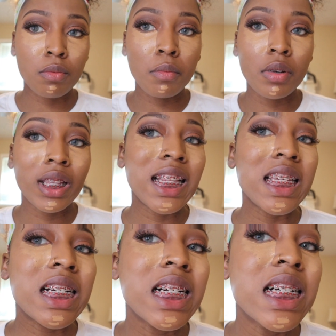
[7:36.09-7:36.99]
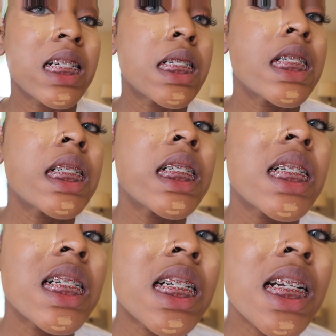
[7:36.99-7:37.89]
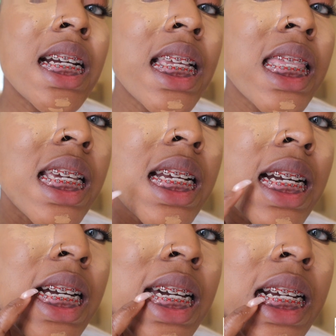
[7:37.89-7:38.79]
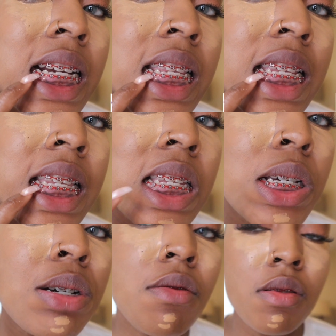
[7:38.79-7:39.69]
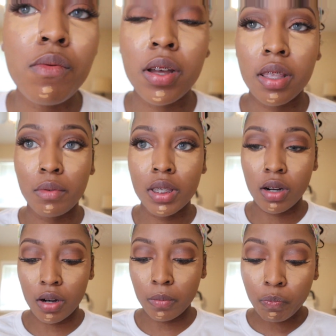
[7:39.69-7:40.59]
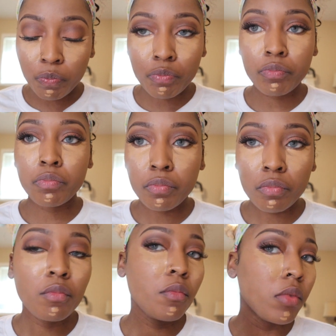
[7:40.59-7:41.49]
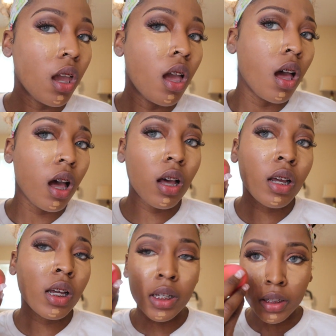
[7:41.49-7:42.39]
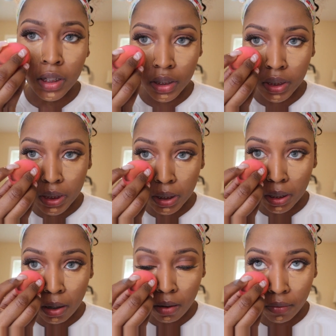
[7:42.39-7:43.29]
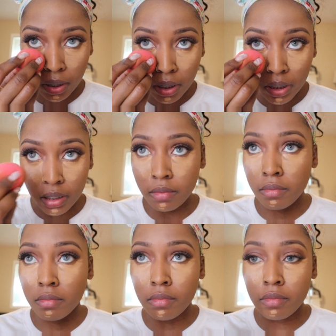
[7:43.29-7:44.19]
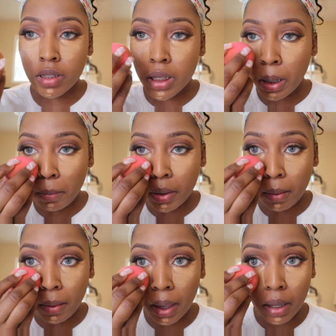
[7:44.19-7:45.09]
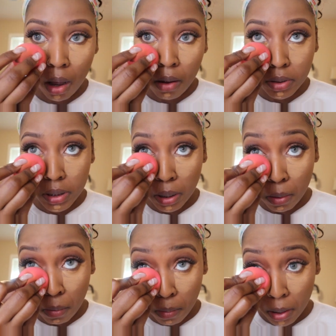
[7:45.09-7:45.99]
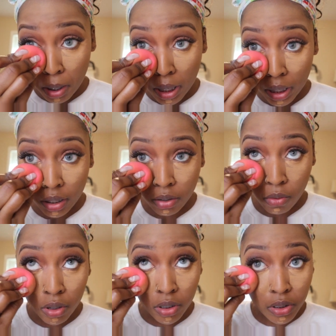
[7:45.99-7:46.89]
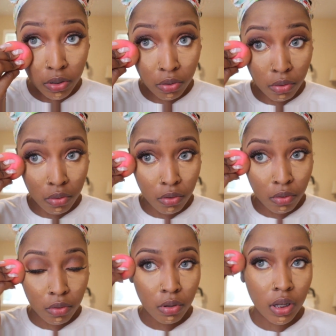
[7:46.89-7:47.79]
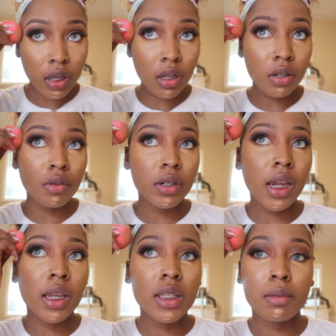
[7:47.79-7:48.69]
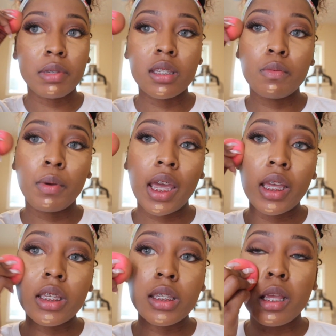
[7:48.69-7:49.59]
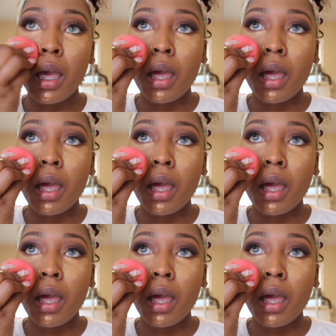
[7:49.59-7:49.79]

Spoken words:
remember that little gray thing I had on this too, the one that was turned? Yeah, she took it off and didn't put it back. Also, in order to create some space